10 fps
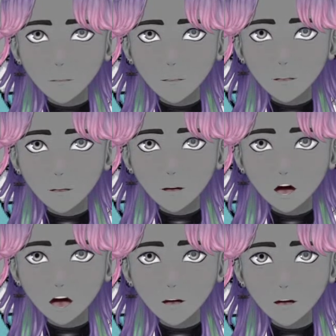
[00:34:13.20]

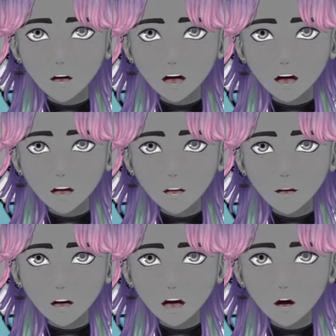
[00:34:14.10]
privated stream
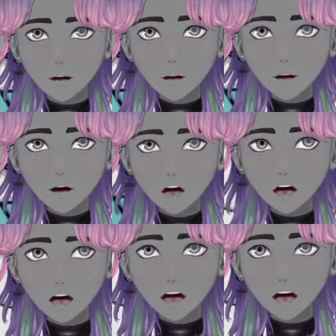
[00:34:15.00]
I made when
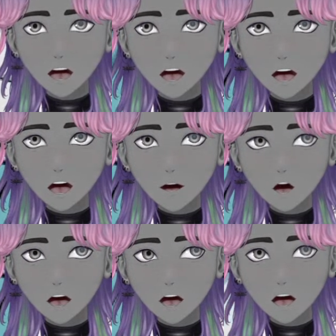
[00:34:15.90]
I came back
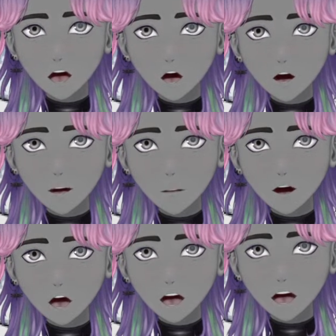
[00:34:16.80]
home from
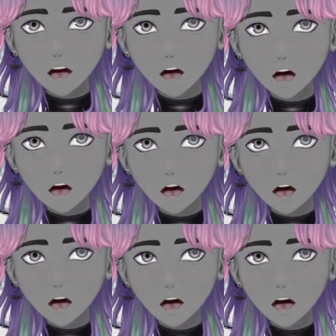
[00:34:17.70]
watching
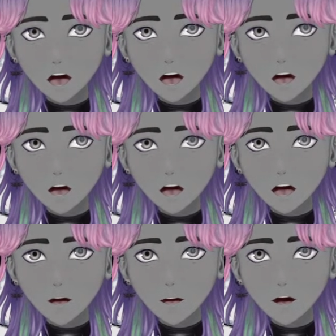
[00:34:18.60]
Everything Everywhere
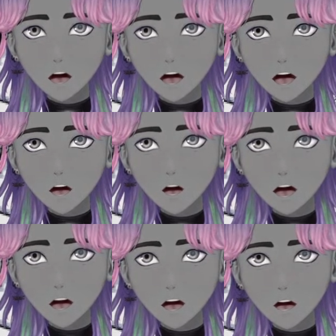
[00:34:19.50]
All at Once,
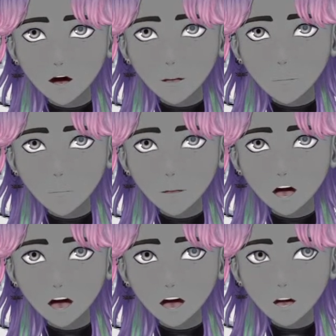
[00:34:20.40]

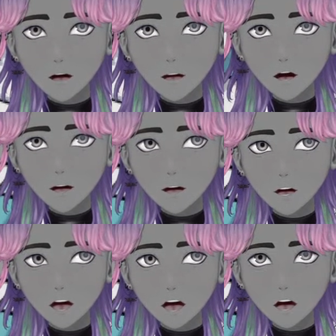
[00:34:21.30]
and it was
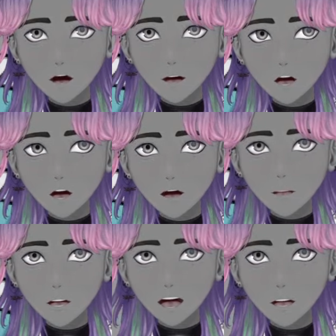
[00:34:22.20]
very deep
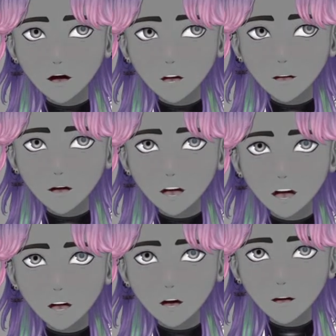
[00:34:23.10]
conversations
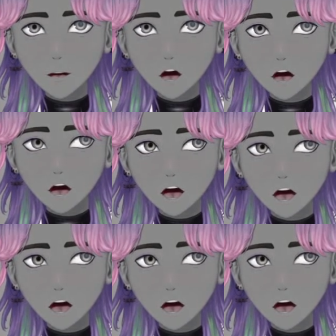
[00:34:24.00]
about like,